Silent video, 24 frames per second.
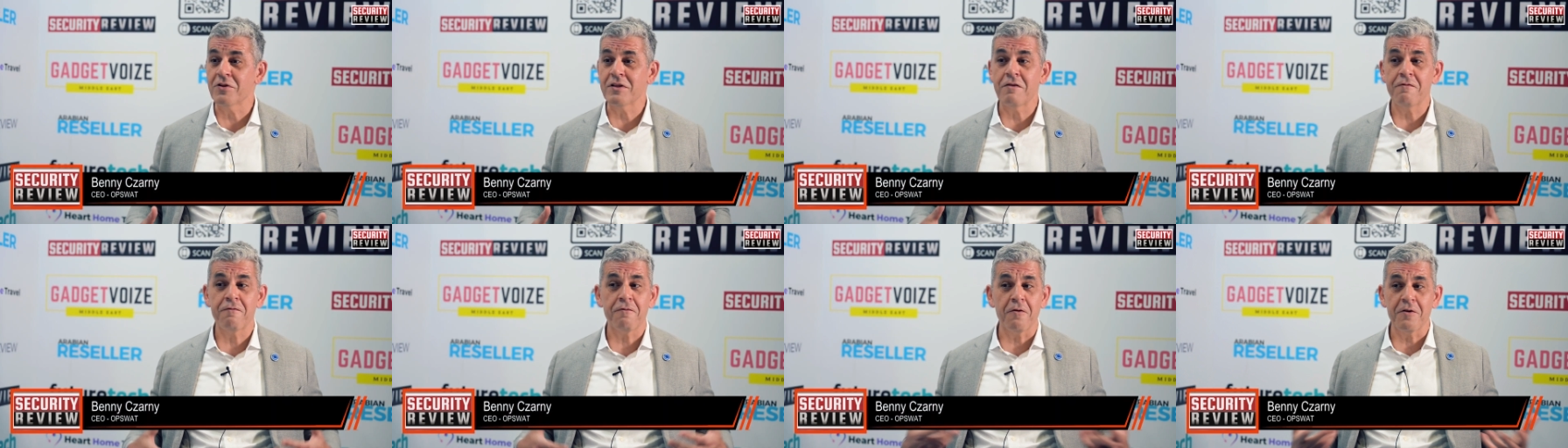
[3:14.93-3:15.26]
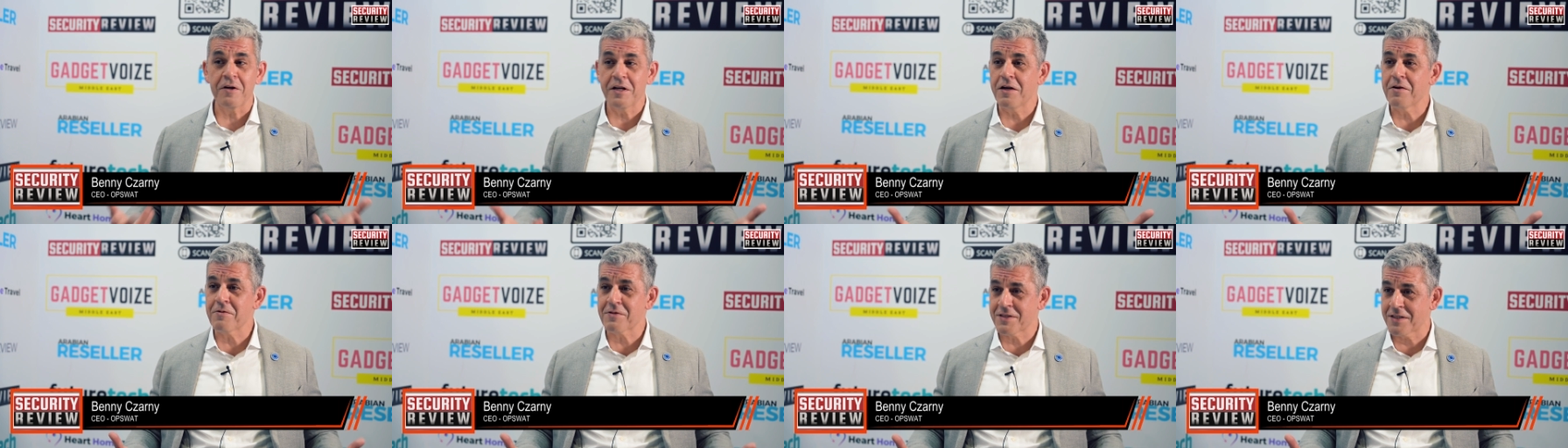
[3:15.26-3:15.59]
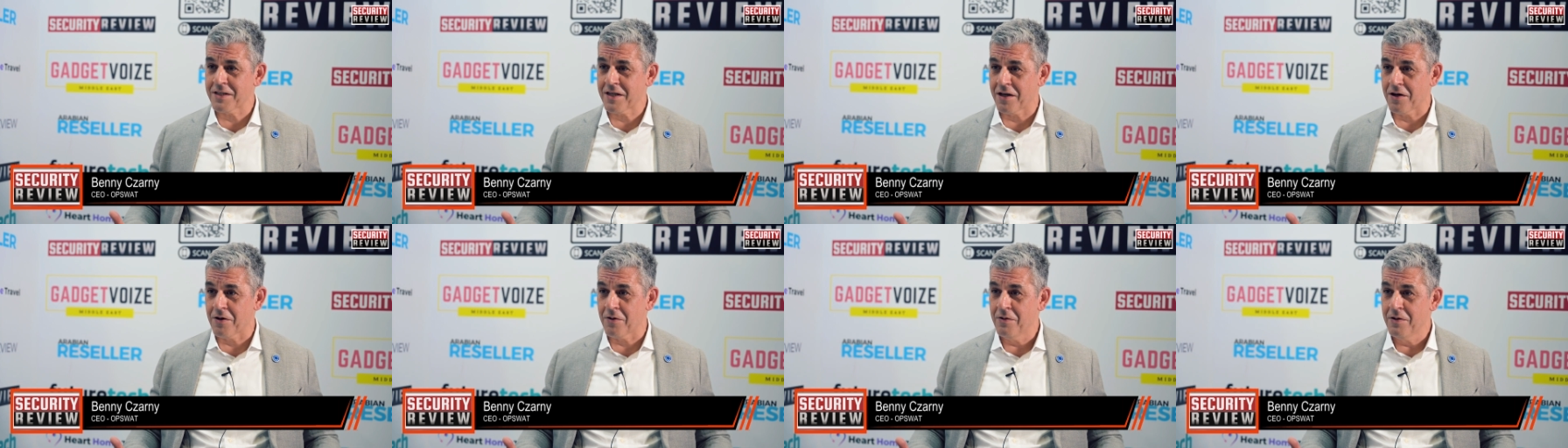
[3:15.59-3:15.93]
more than 40 years
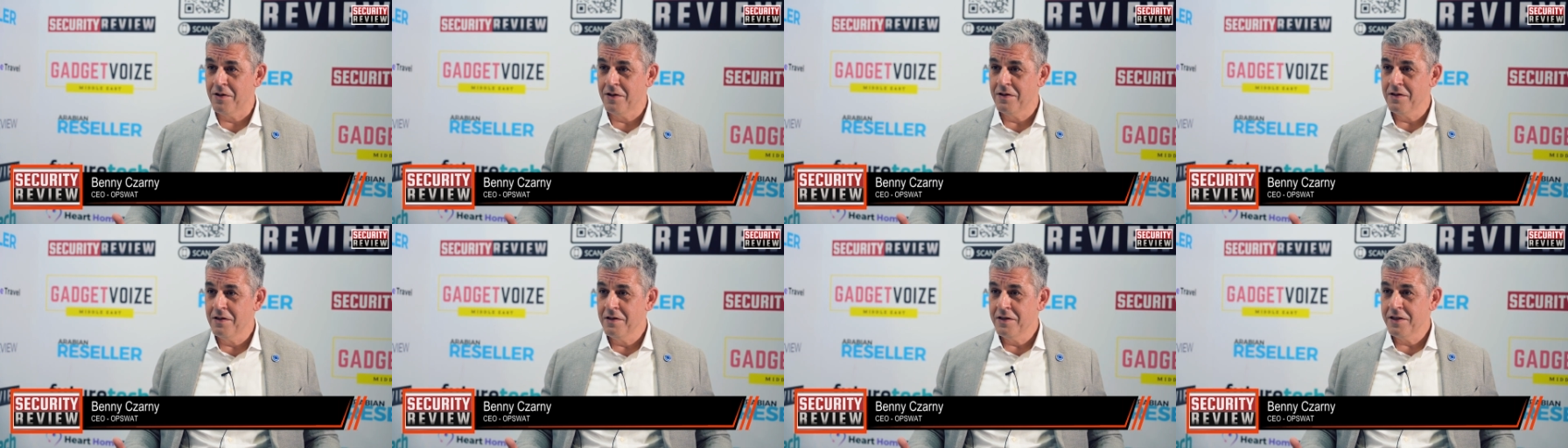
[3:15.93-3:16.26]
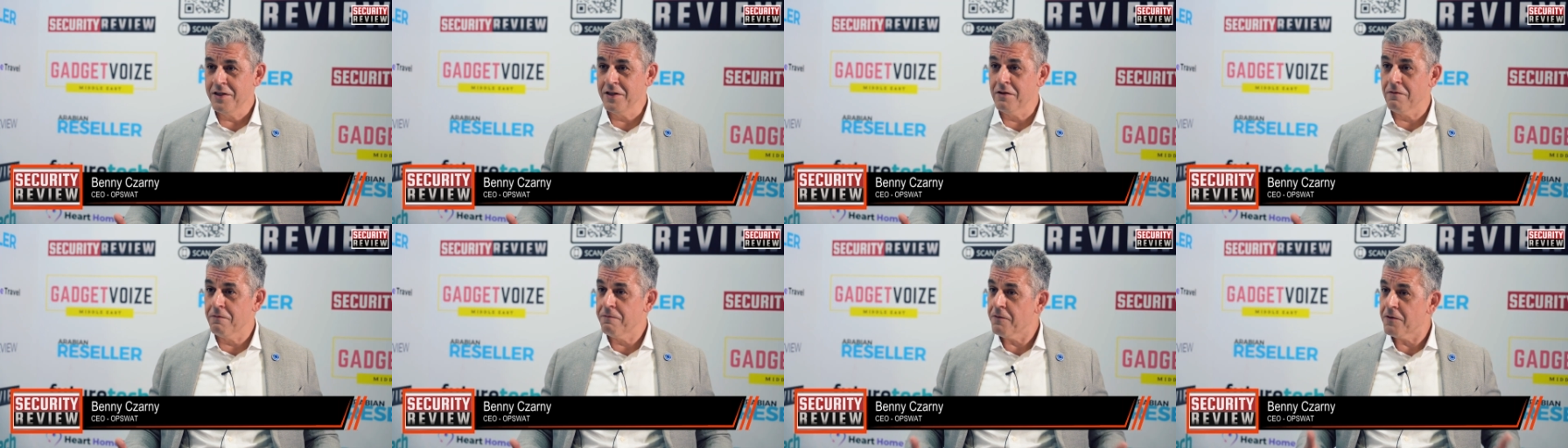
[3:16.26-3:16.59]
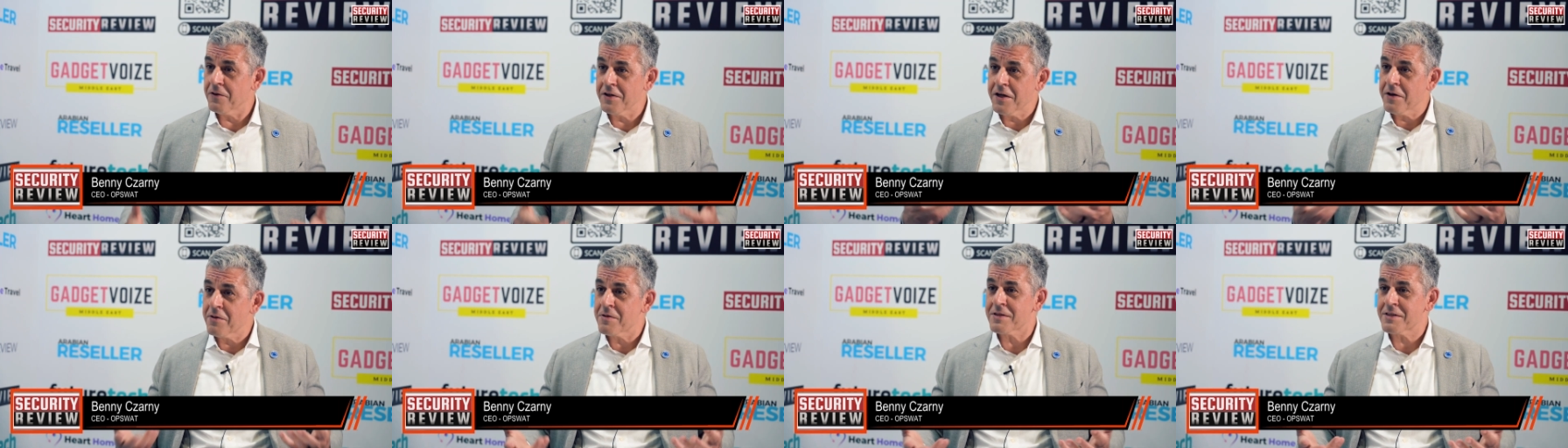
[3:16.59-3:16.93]
ago. You know,
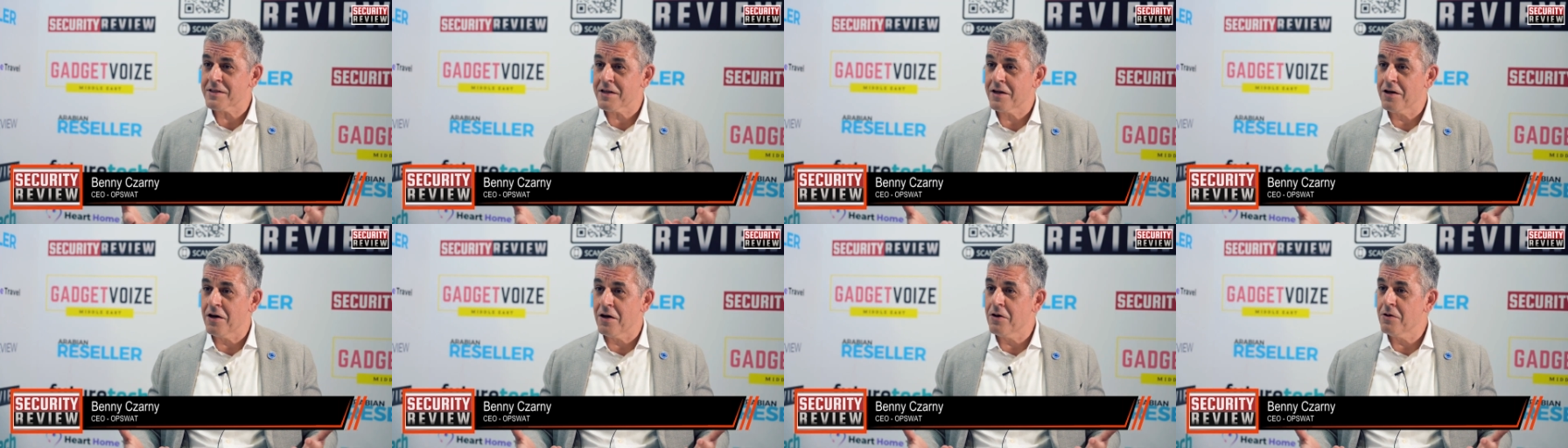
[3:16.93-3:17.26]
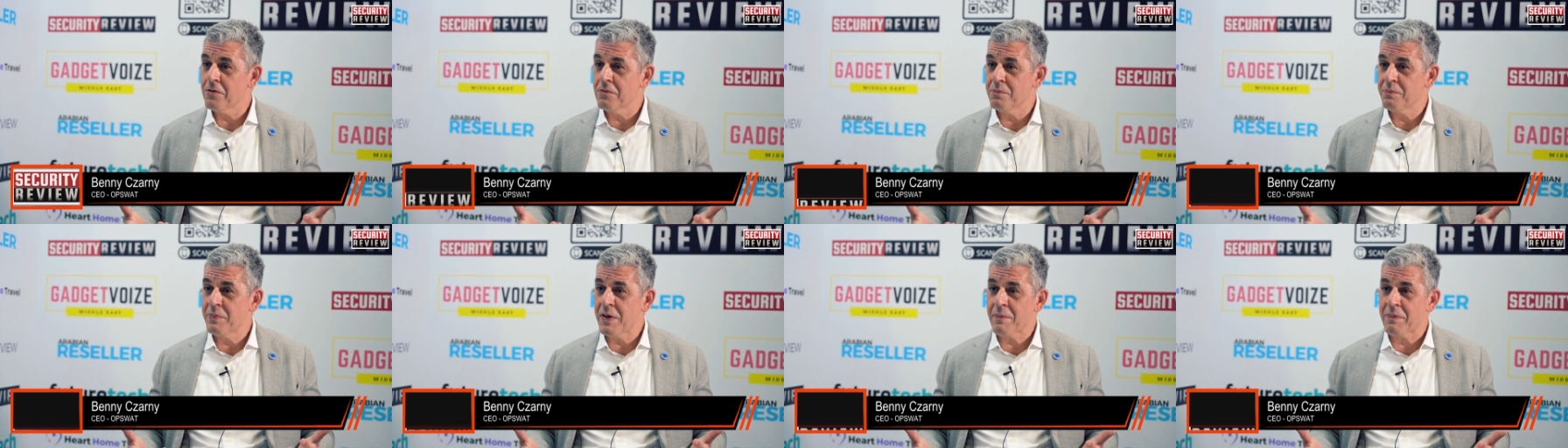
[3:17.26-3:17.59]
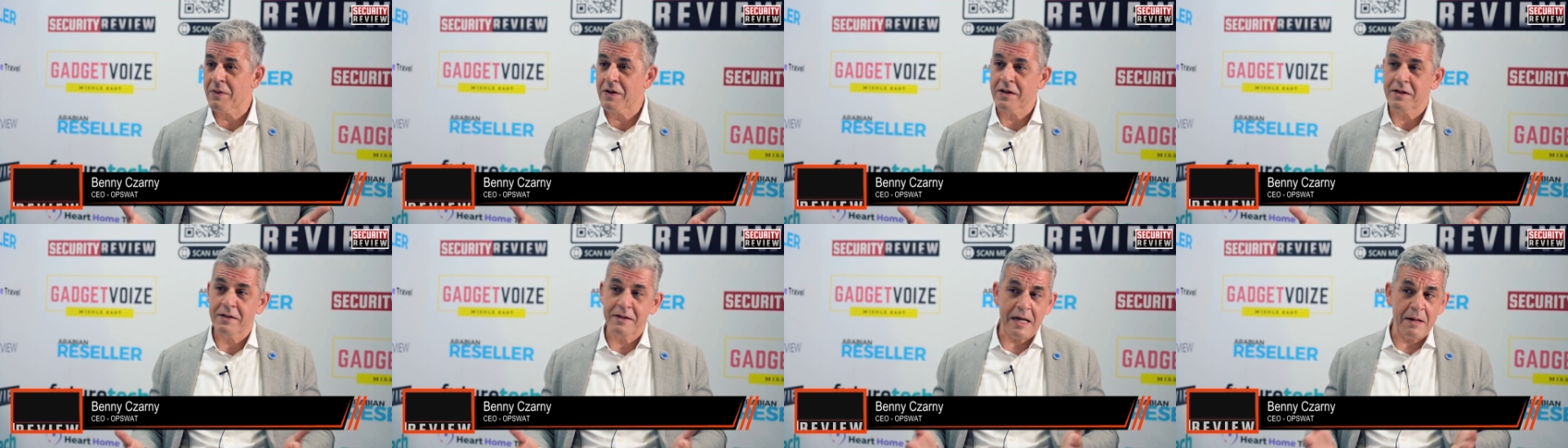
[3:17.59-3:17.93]
40 years ago,
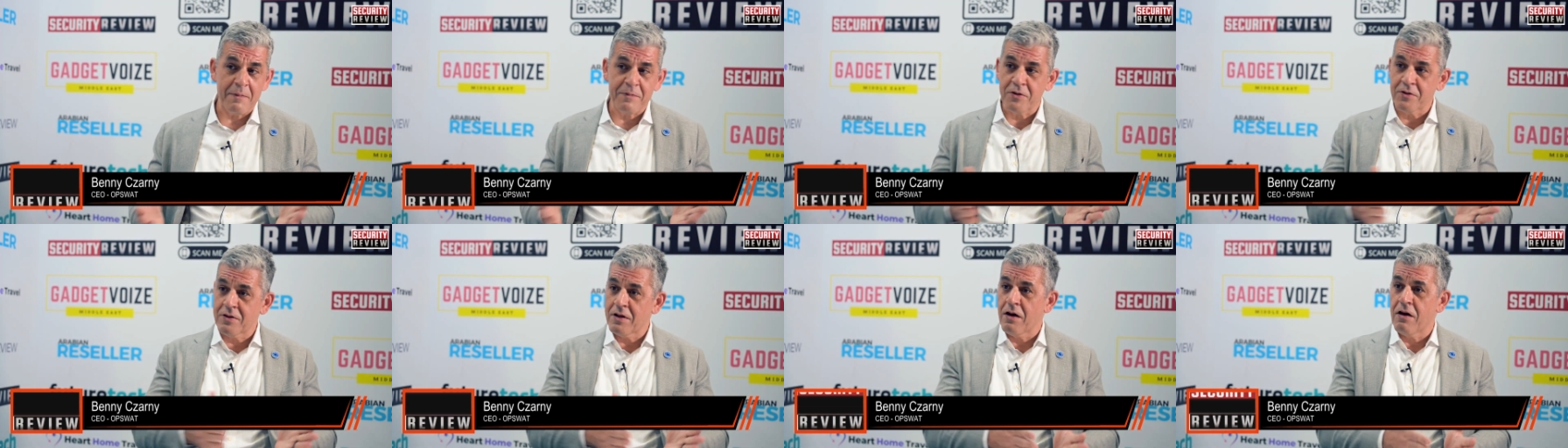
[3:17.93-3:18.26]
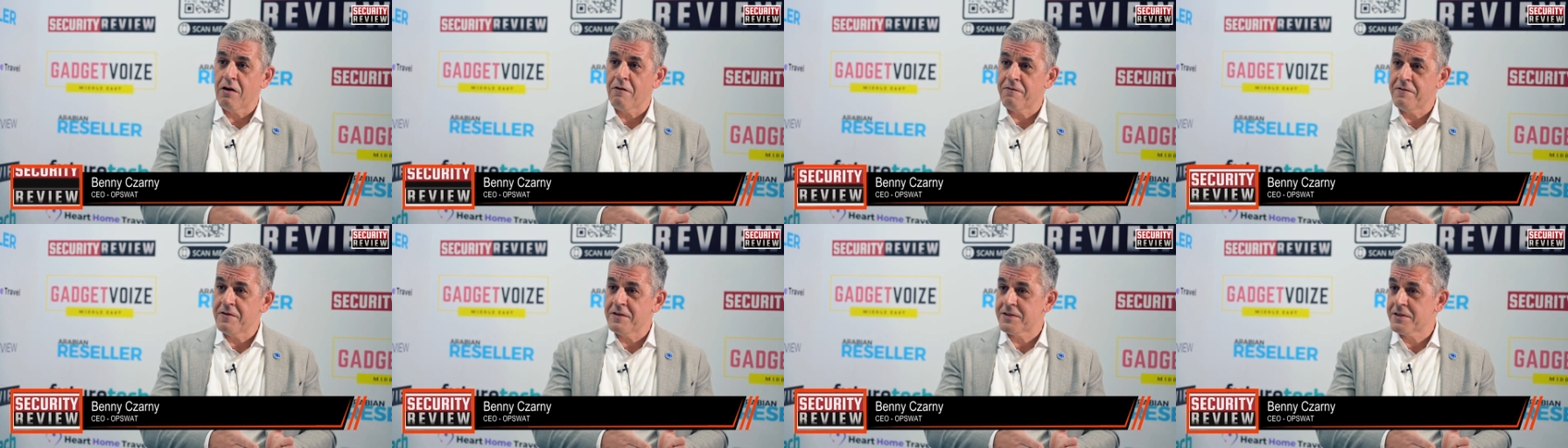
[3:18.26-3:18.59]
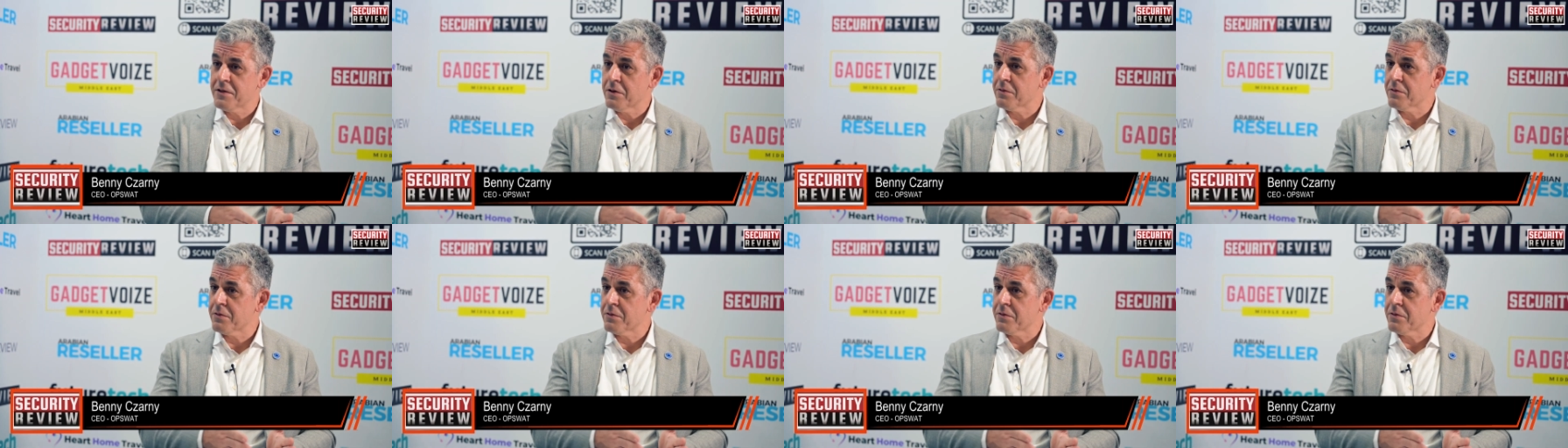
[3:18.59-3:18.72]
people came to the office.